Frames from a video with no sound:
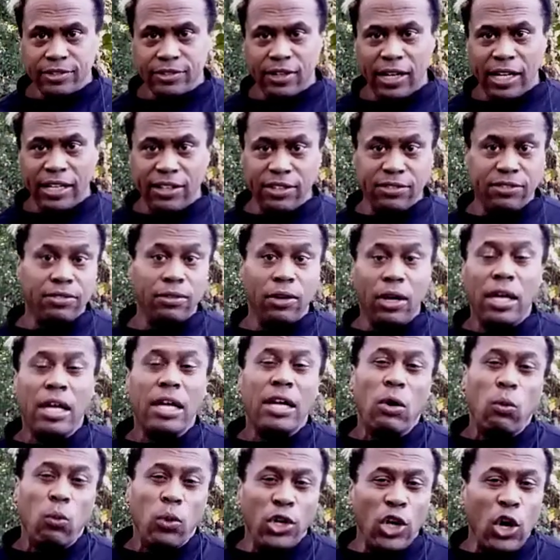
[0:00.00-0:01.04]
right? It's,
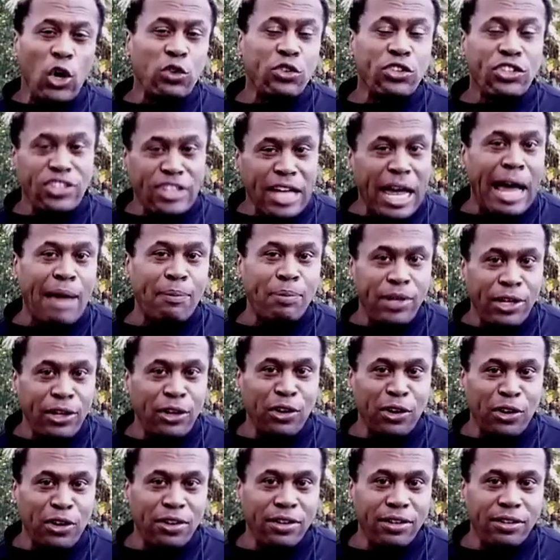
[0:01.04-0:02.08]
we don't stop
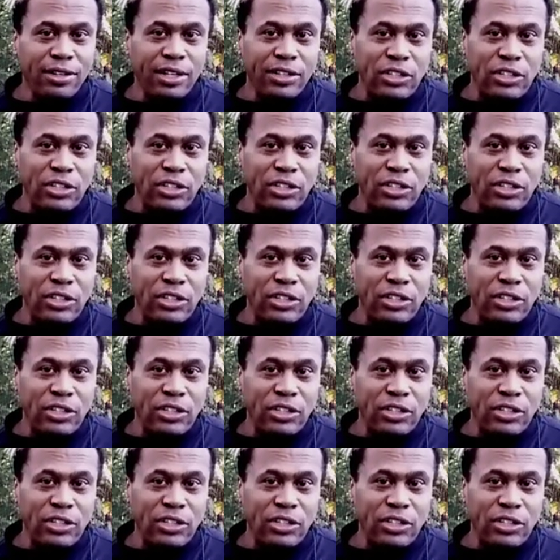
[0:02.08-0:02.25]
here,